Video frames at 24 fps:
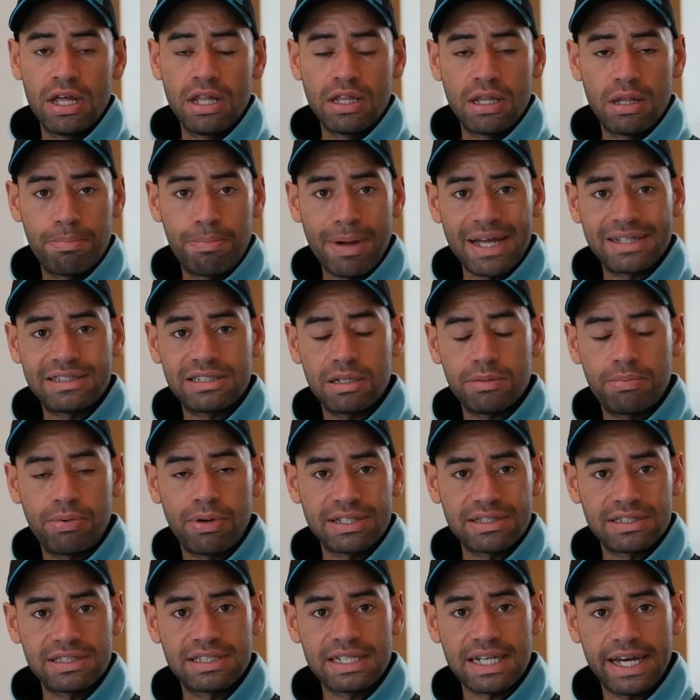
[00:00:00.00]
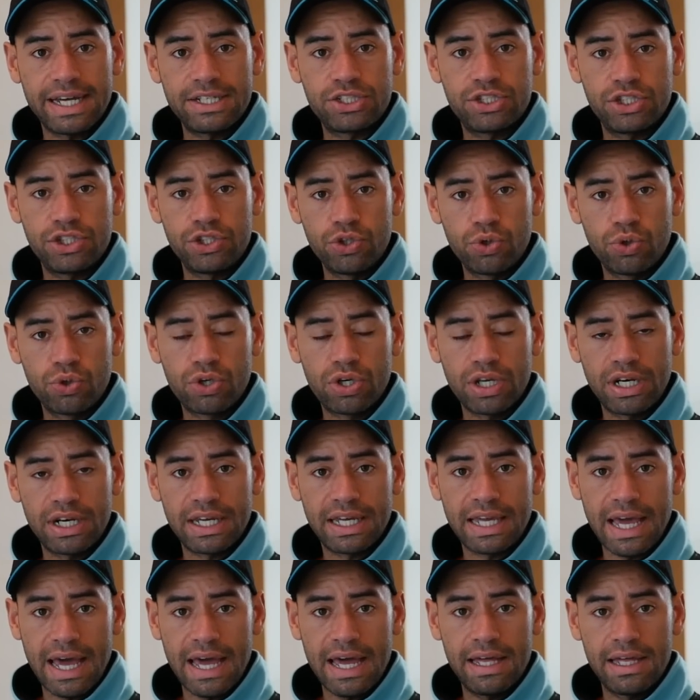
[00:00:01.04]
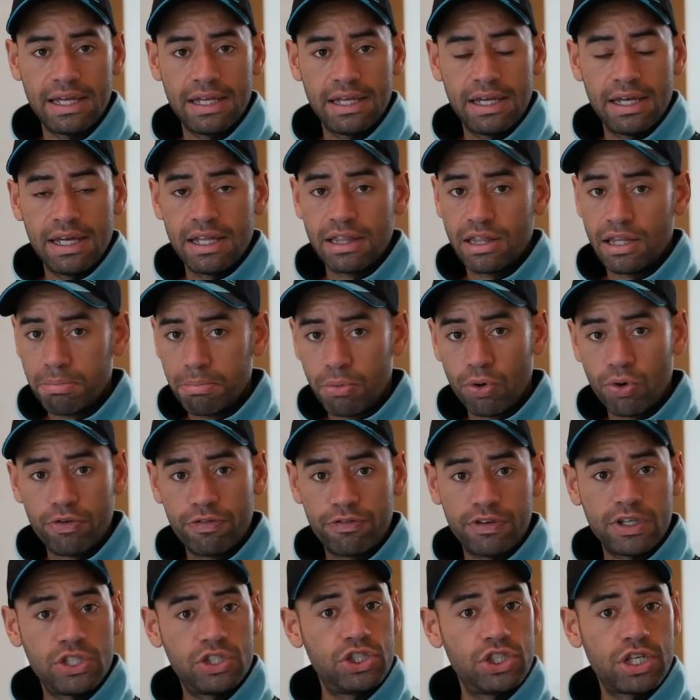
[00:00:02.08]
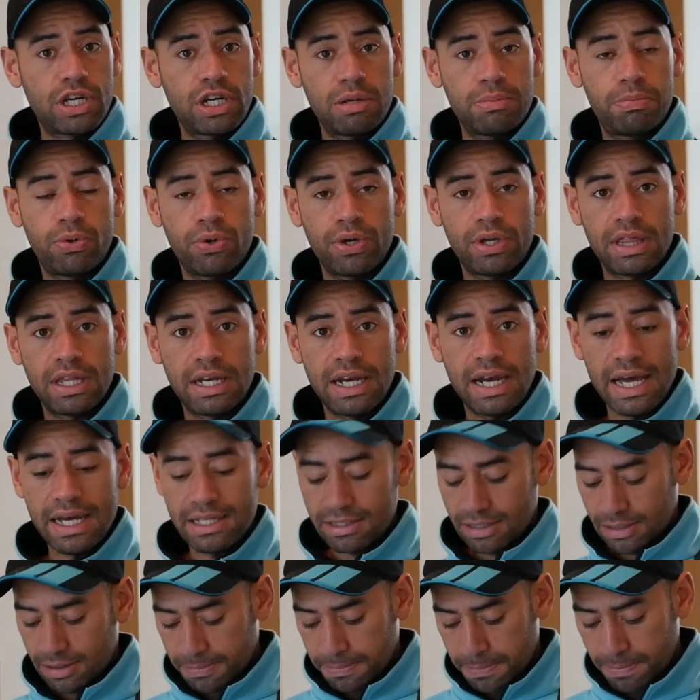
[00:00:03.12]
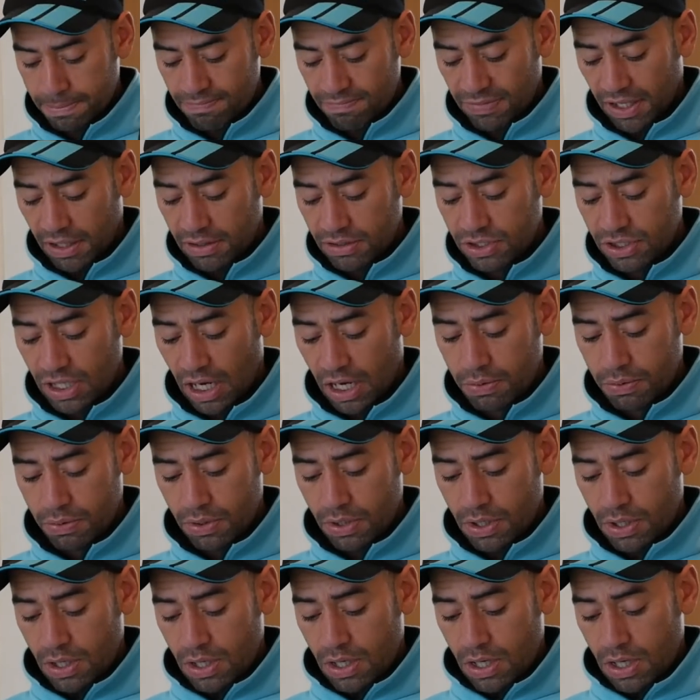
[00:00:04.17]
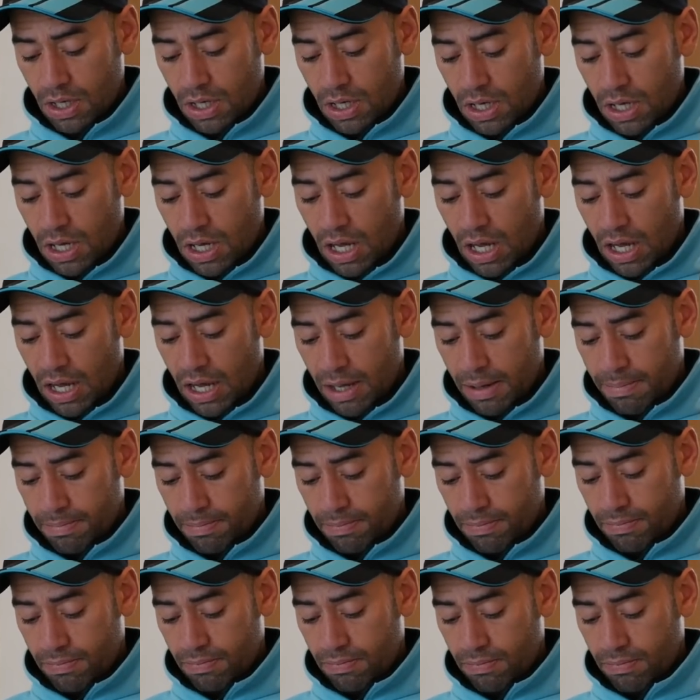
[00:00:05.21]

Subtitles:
The better presentation you're going to get, the more fish you're going to put in the net. So the